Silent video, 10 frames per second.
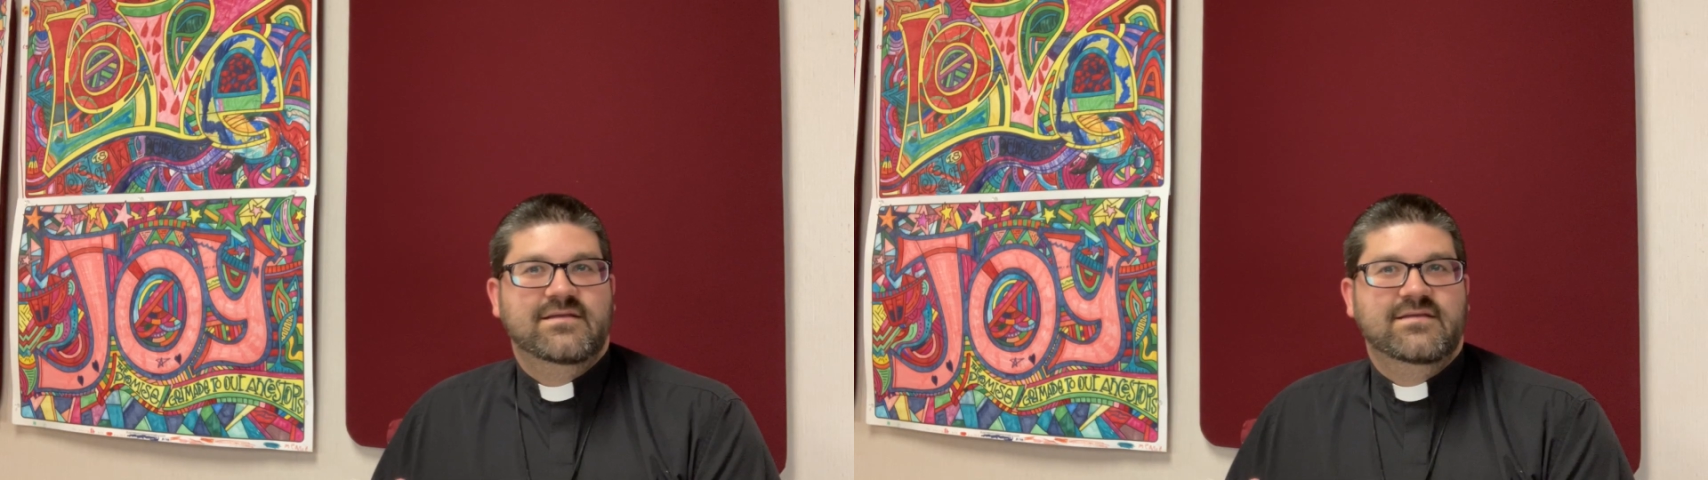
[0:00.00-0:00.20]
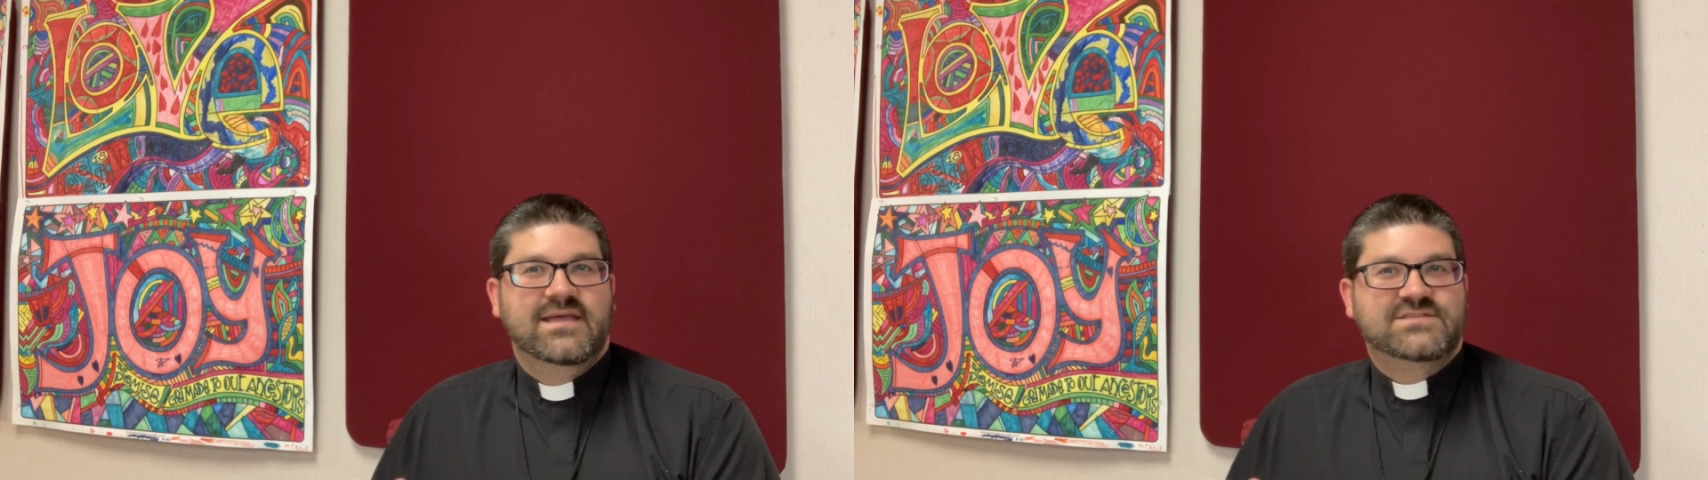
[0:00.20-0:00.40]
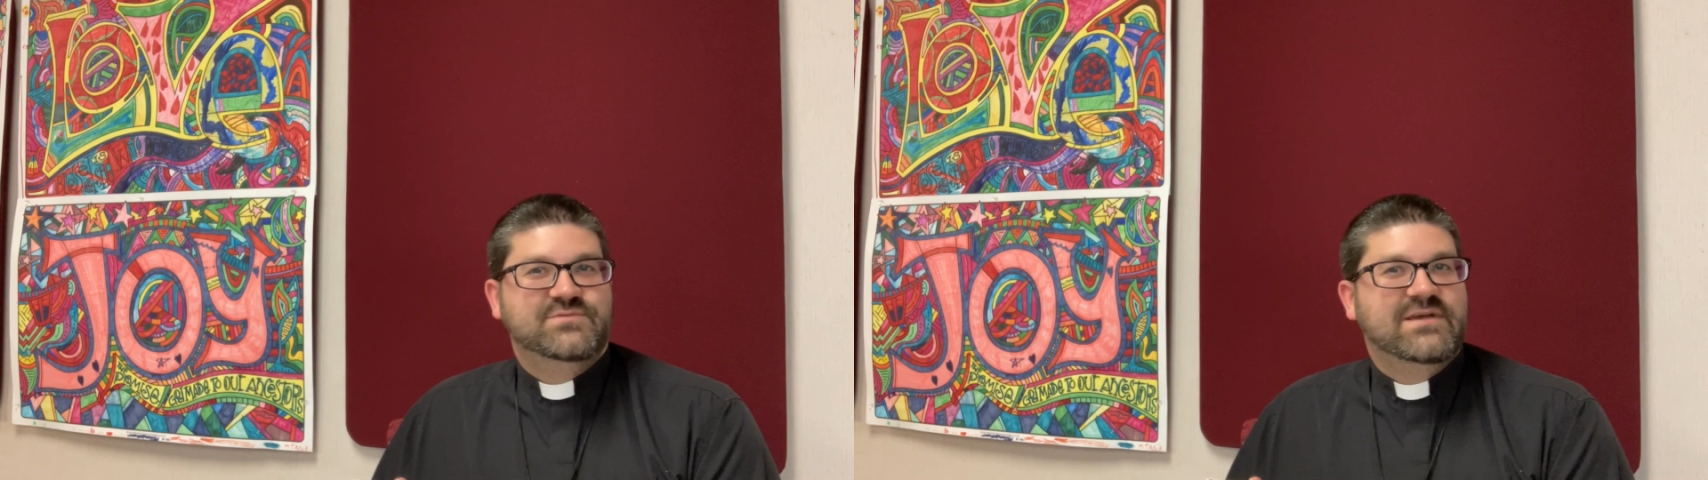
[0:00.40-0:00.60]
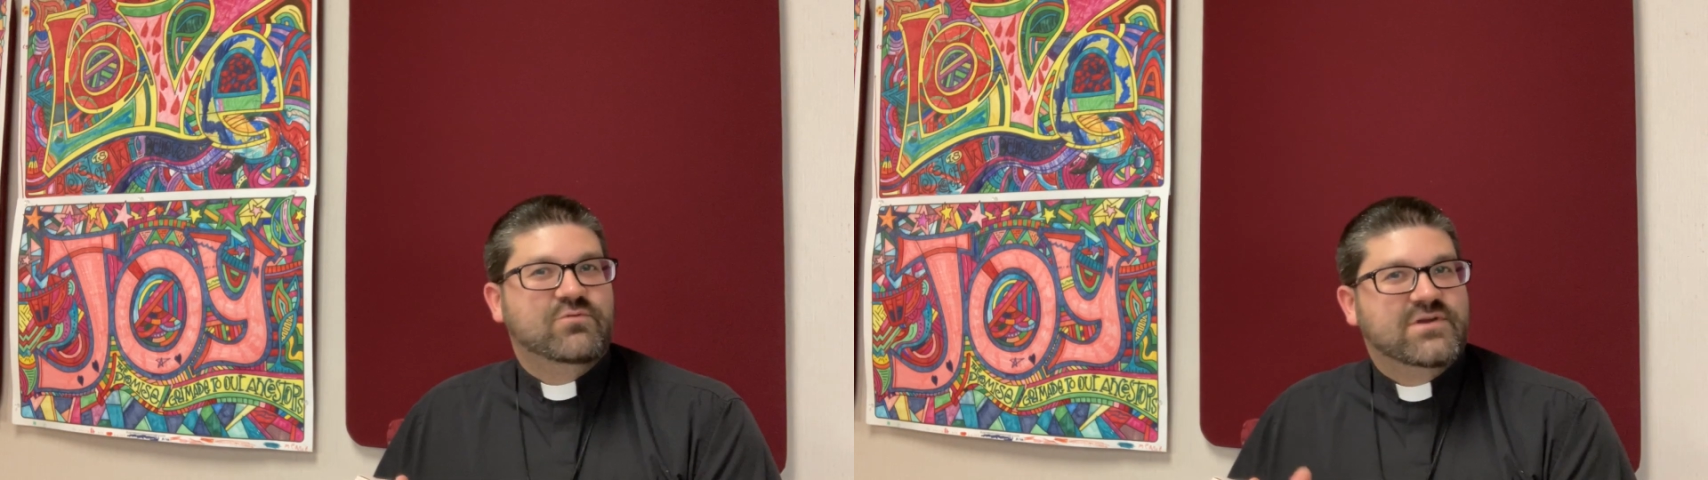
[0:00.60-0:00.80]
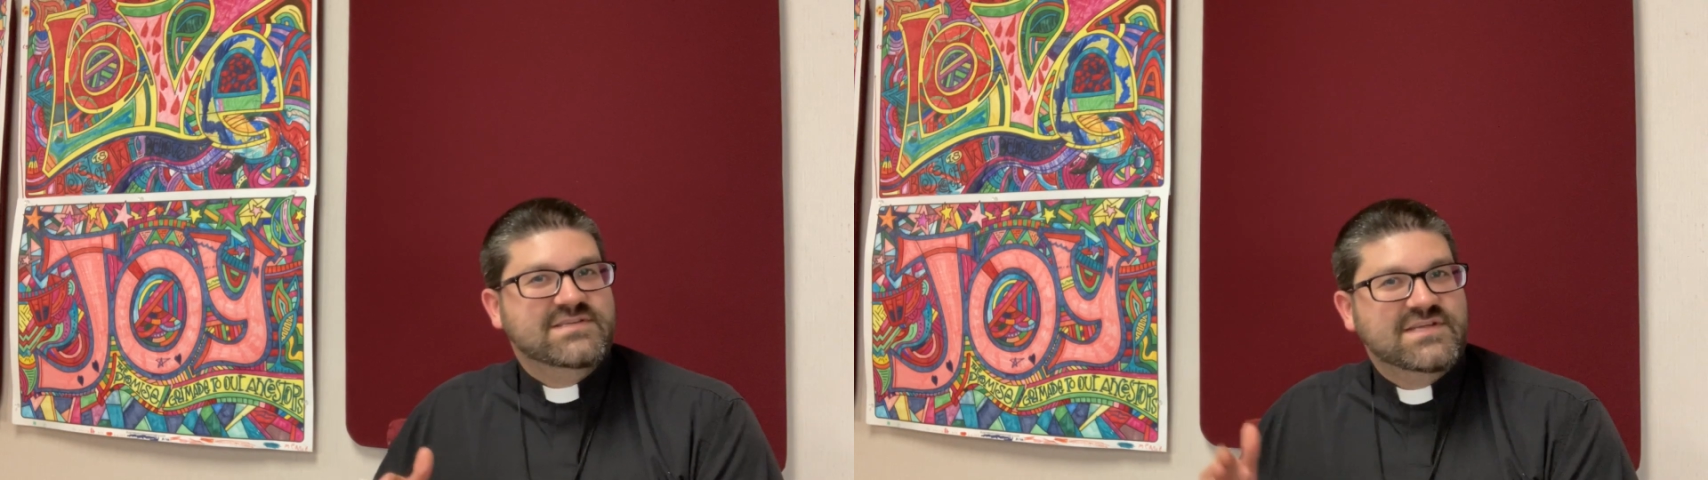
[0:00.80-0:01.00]
Next week,
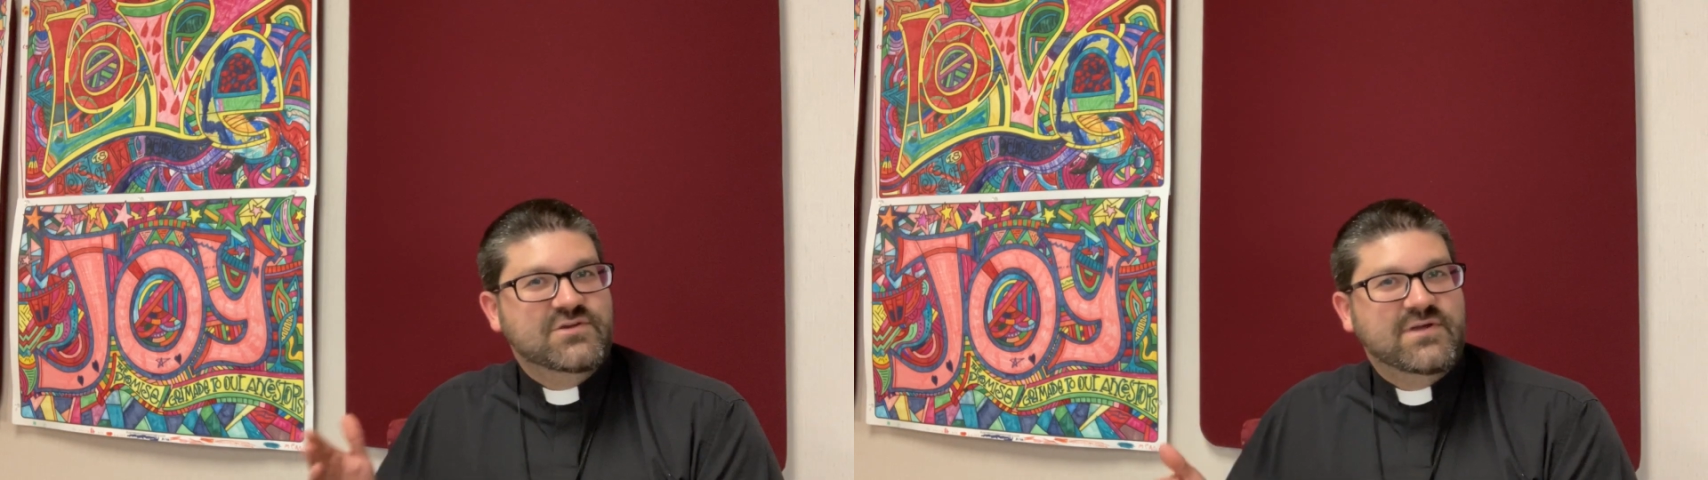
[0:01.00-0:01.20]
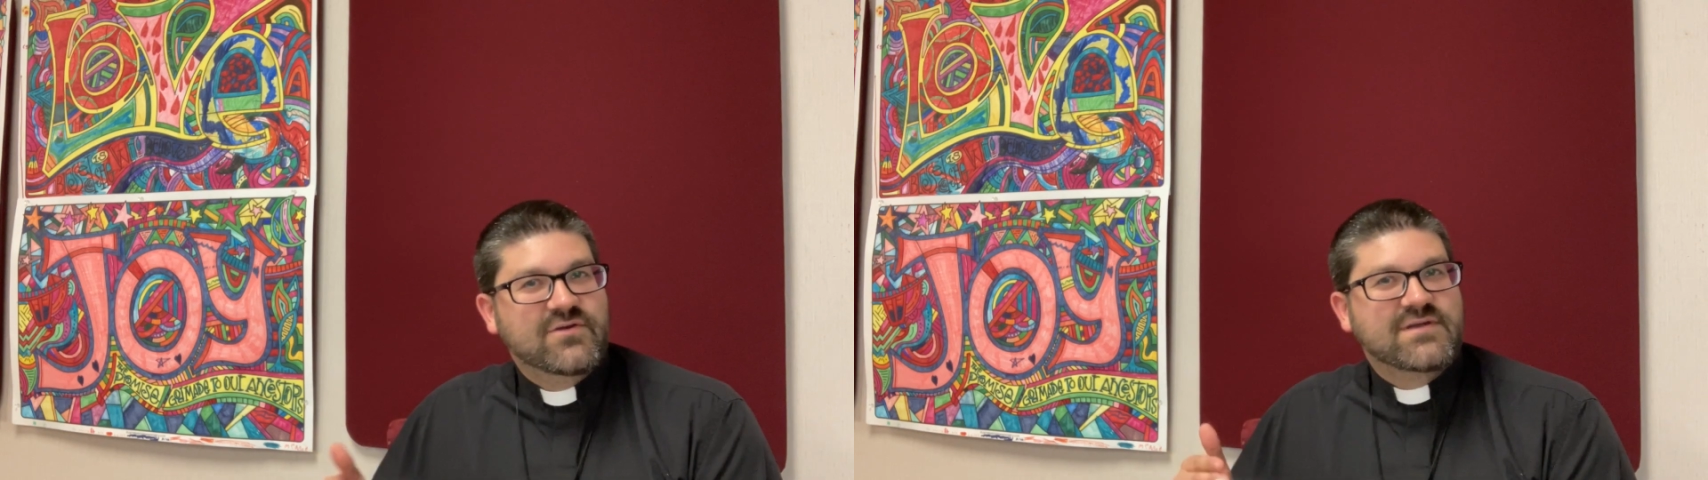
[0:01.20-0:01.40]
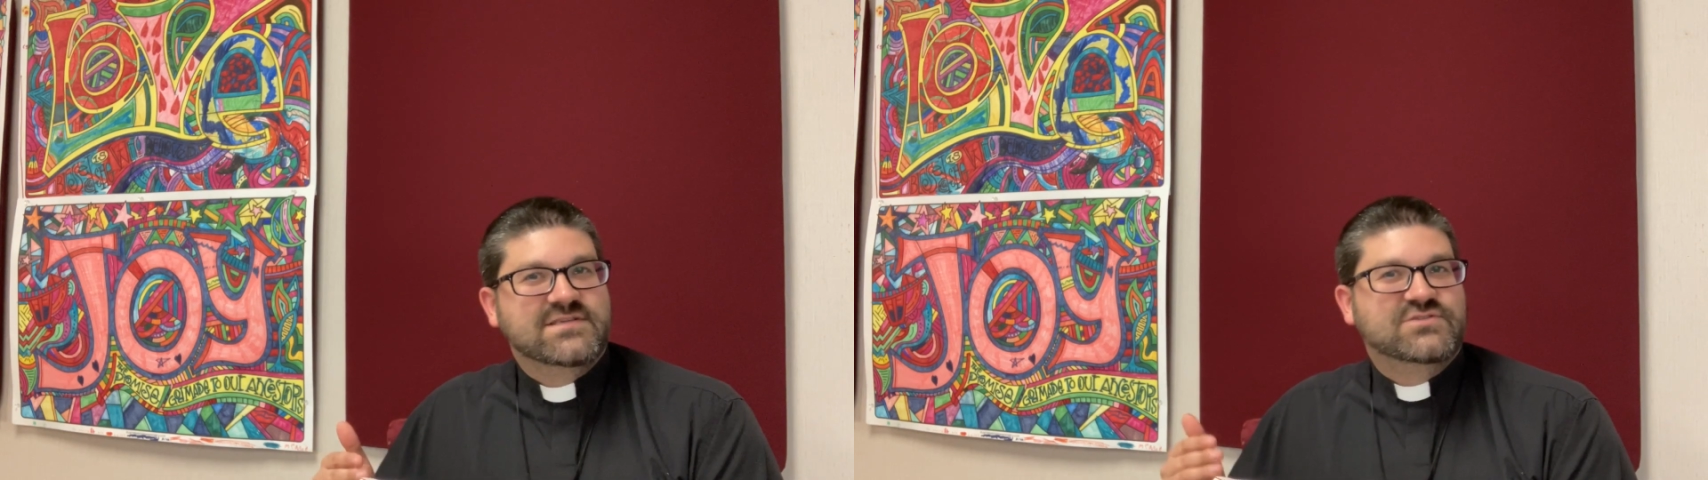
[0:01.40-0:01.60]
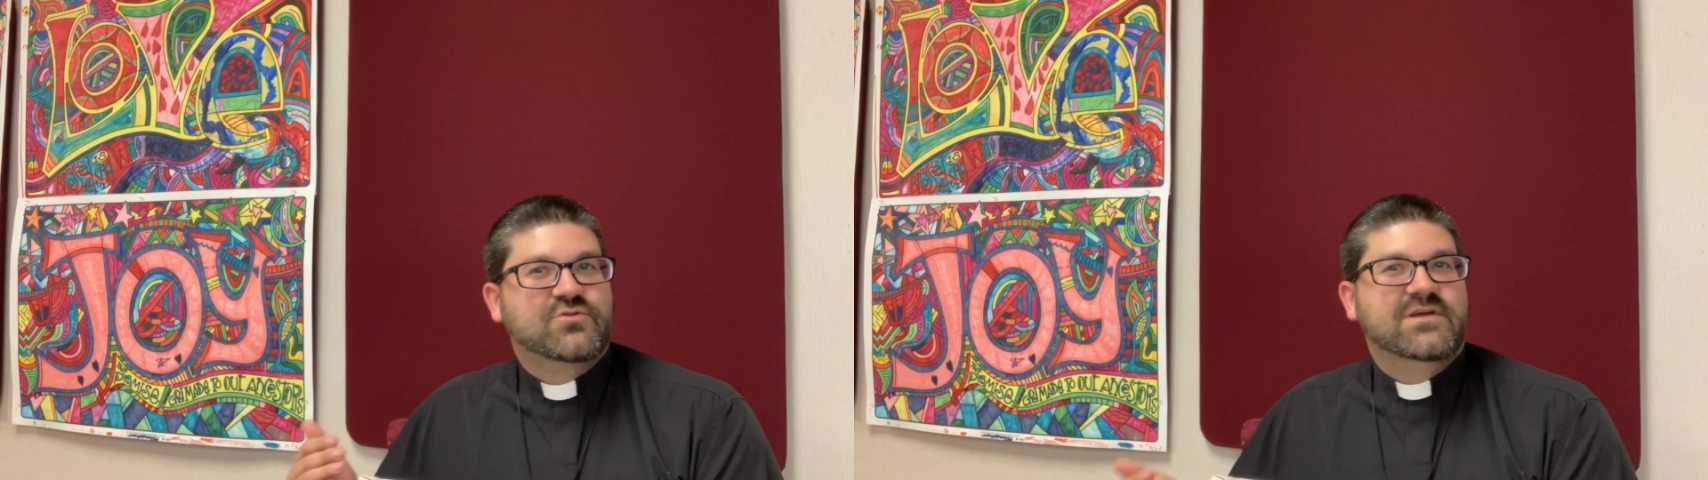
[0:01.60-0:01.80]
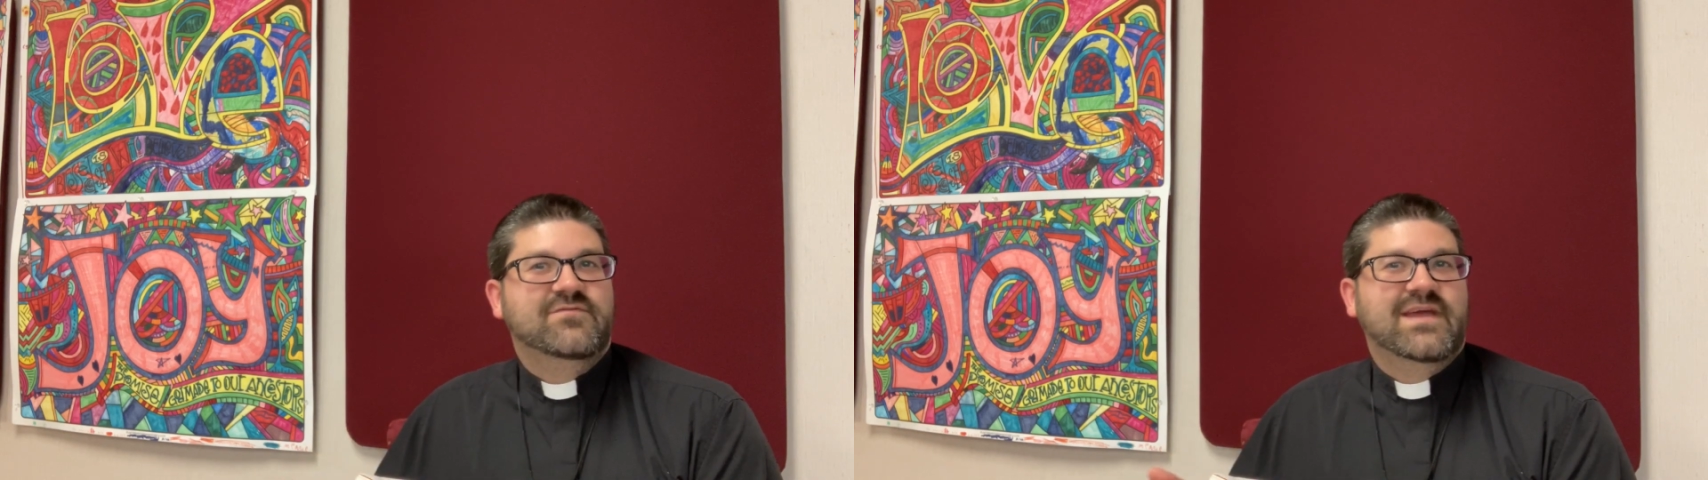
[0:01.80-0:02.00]
we'll continue hearing the story of